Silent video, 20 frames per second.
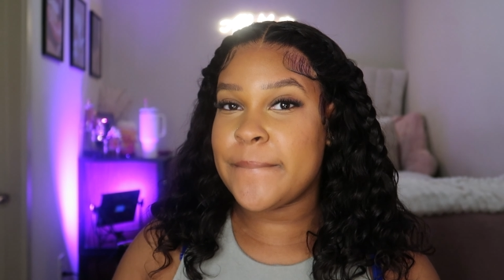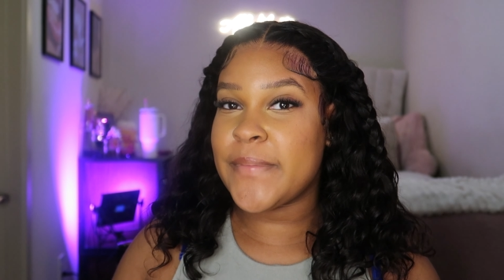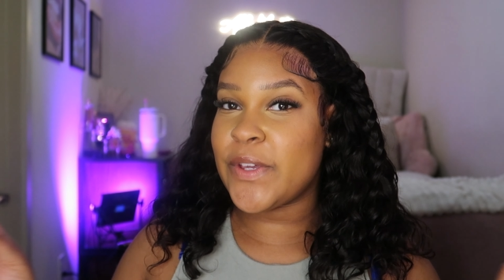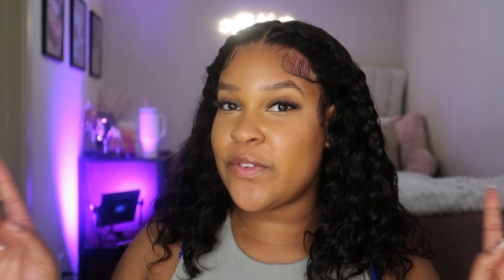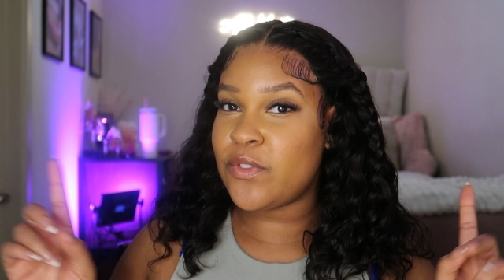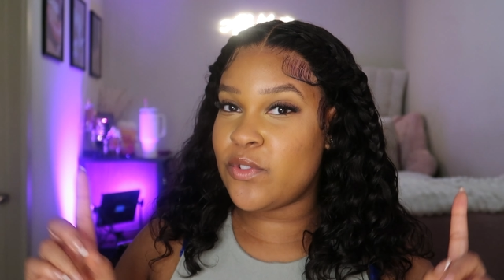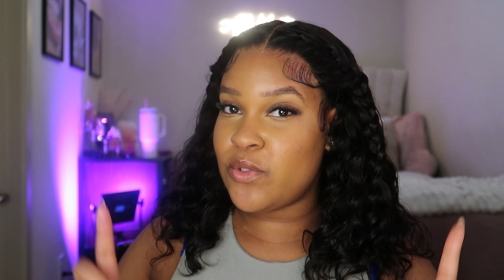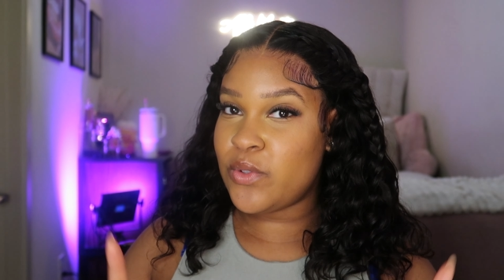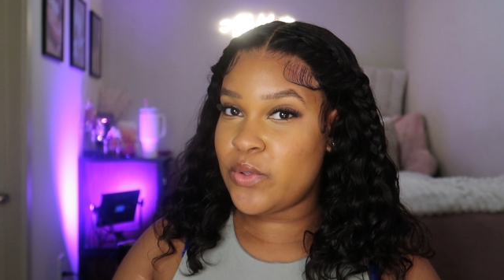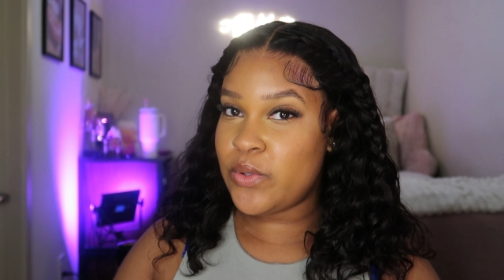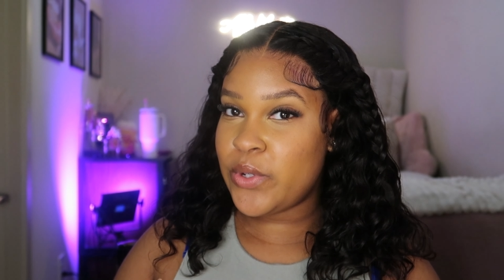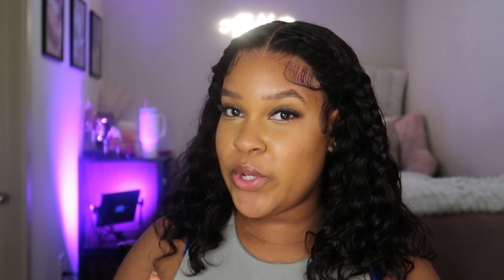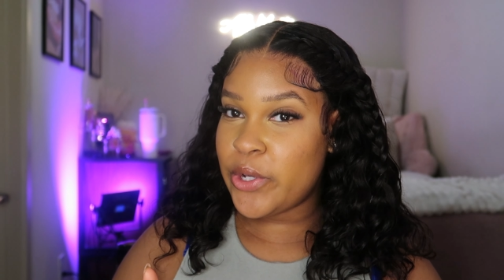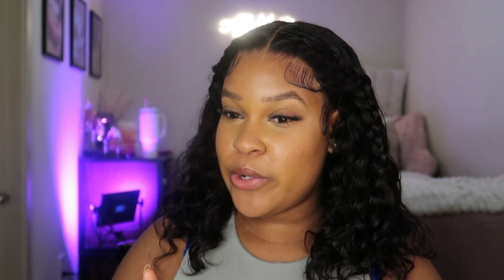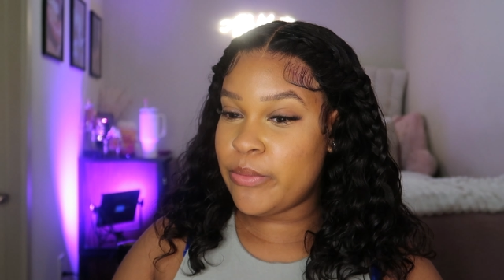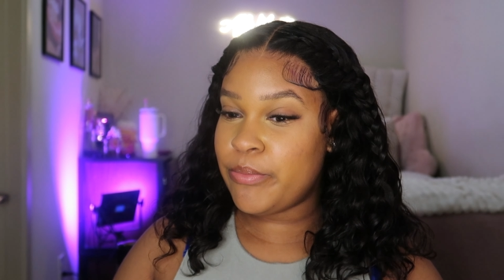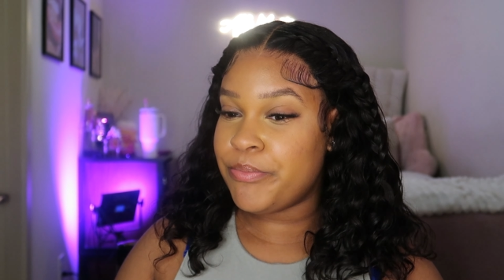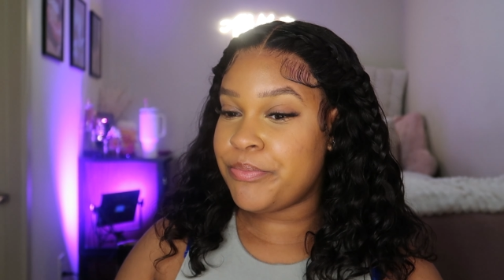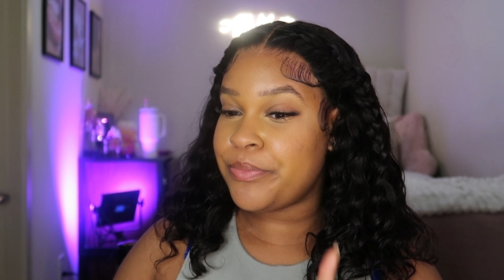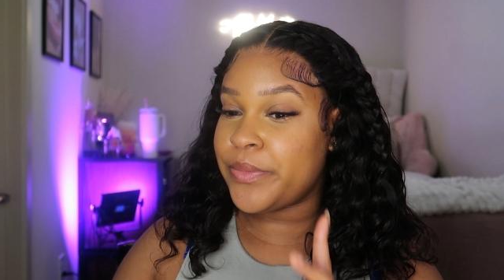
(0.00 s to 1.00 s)
if you do
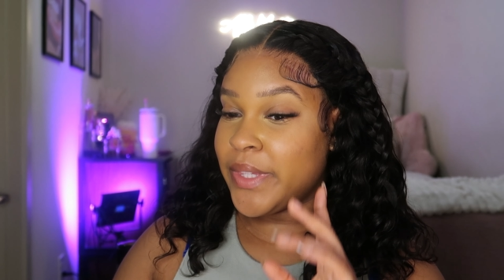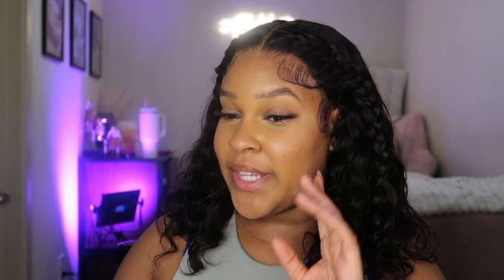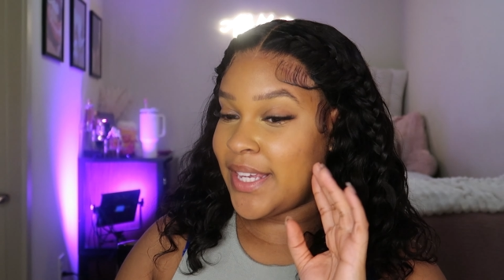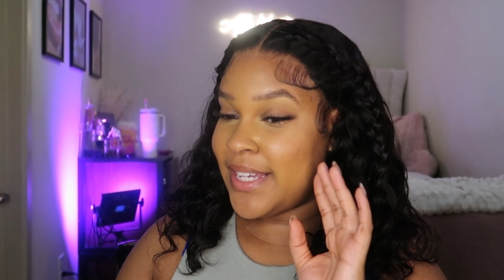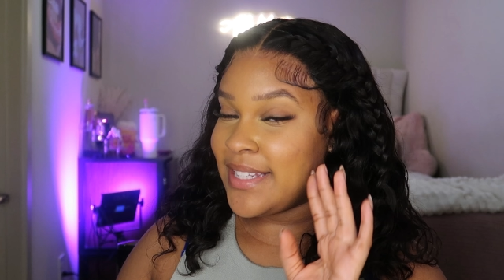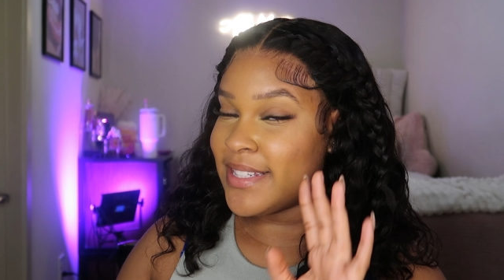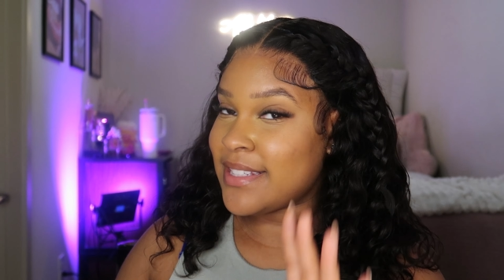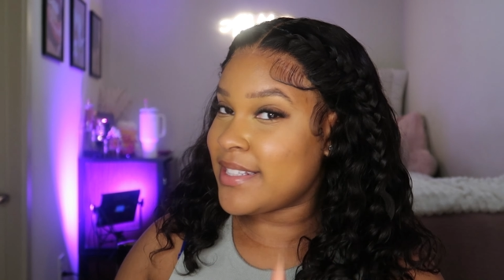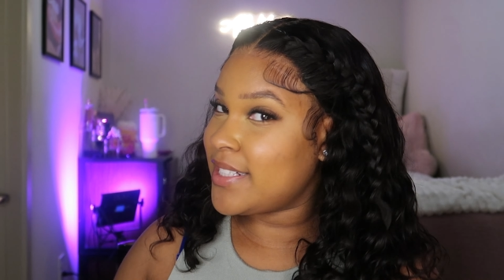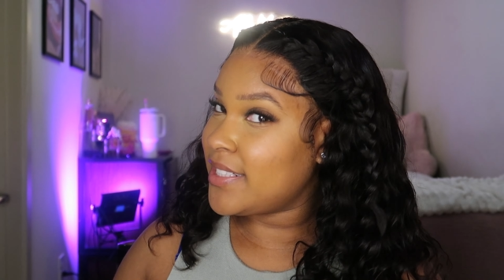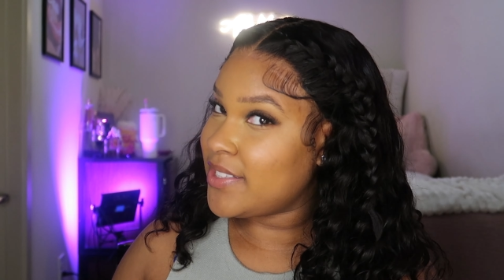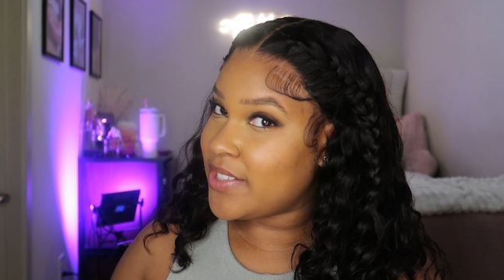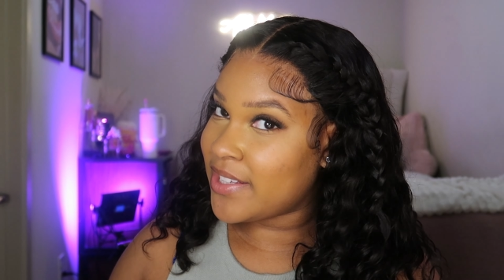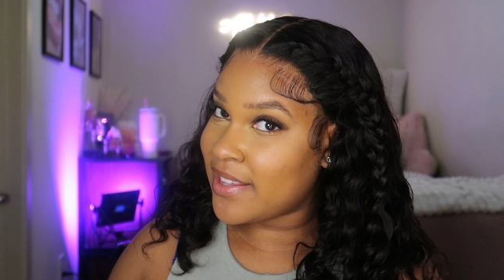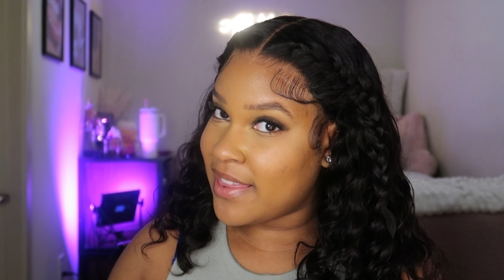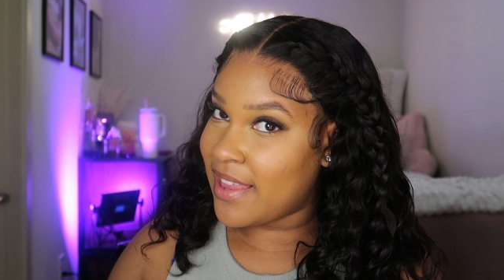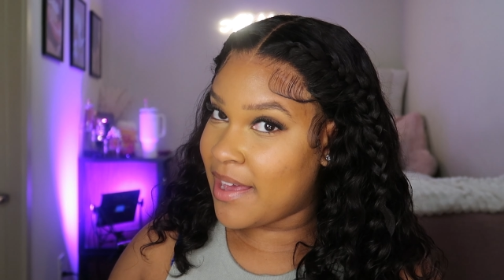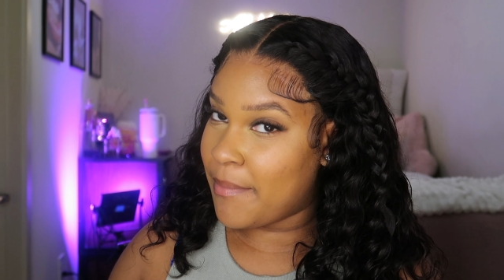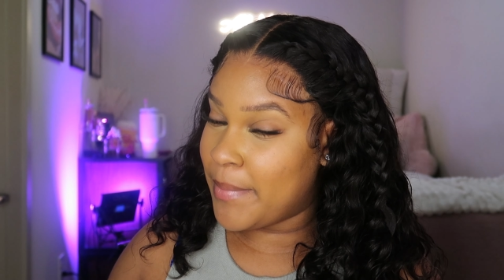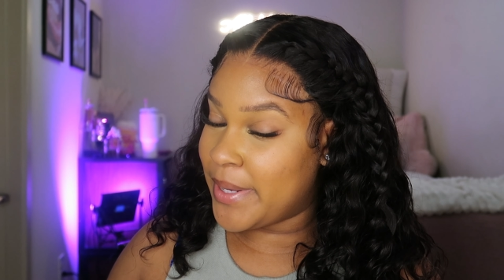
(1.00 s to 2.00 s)
know, it's gonna look
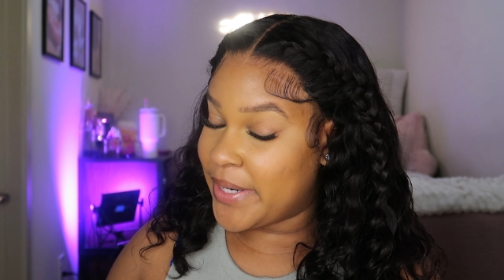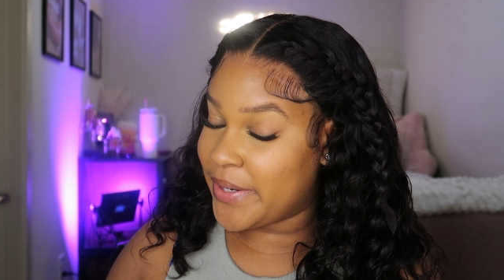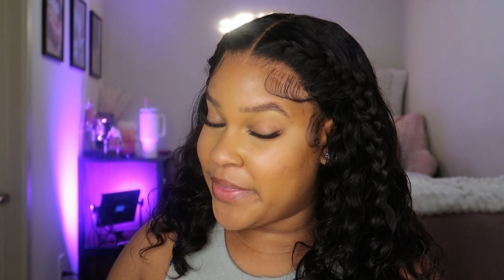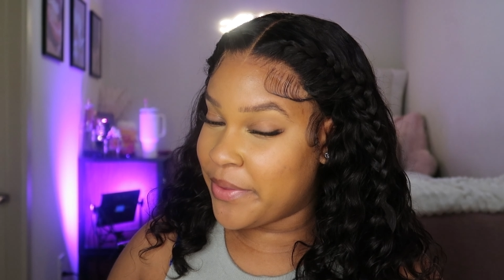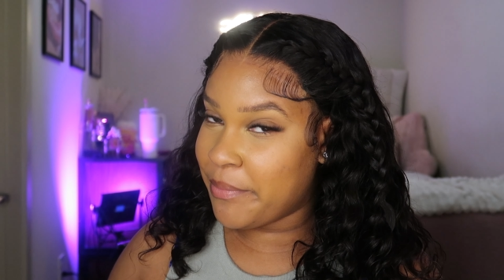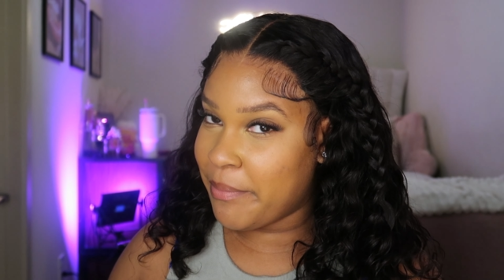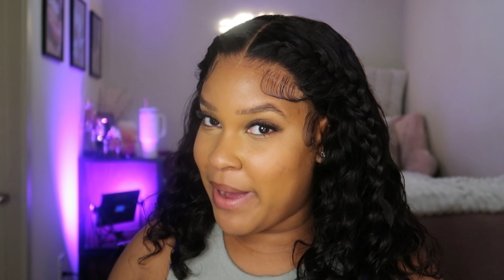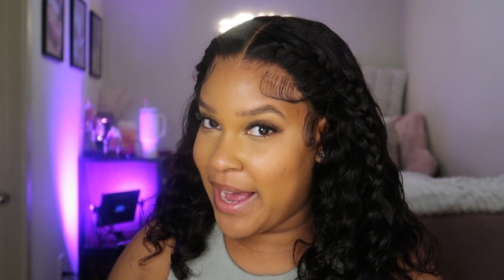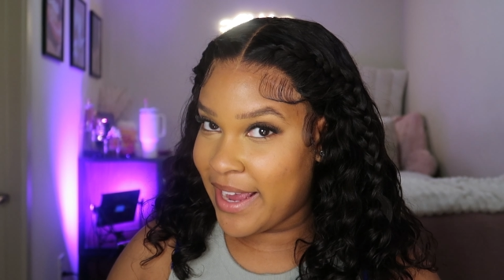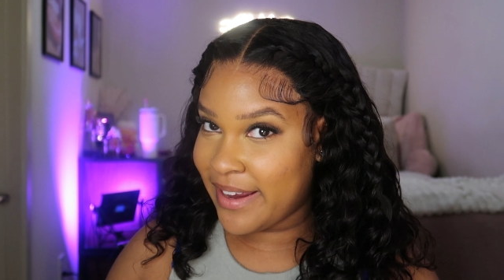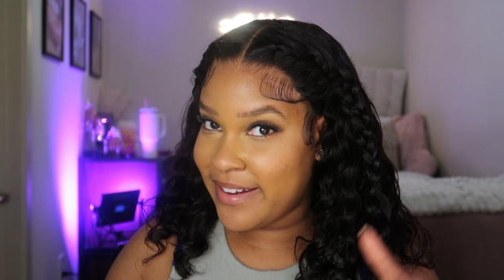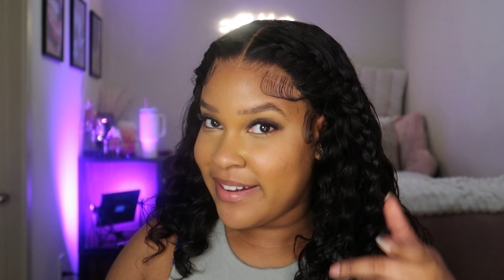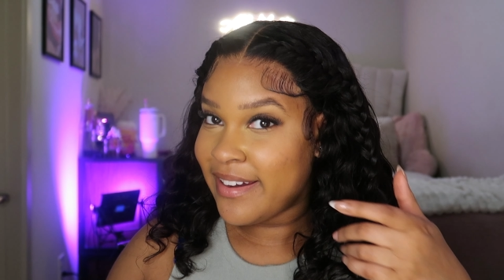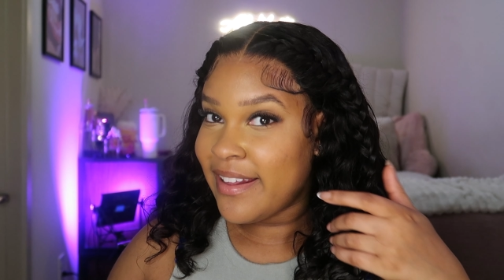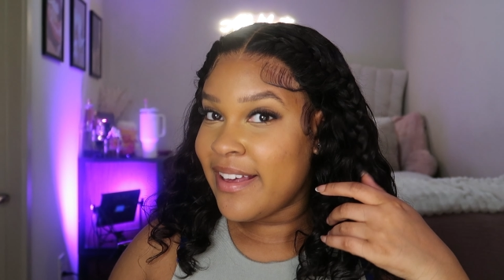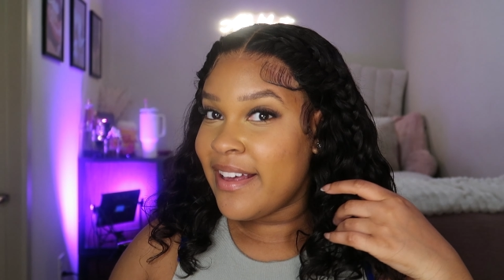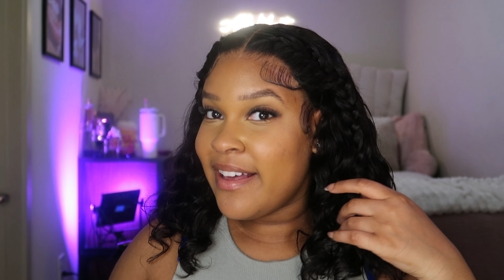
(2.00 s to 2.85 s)
a lot better than mine.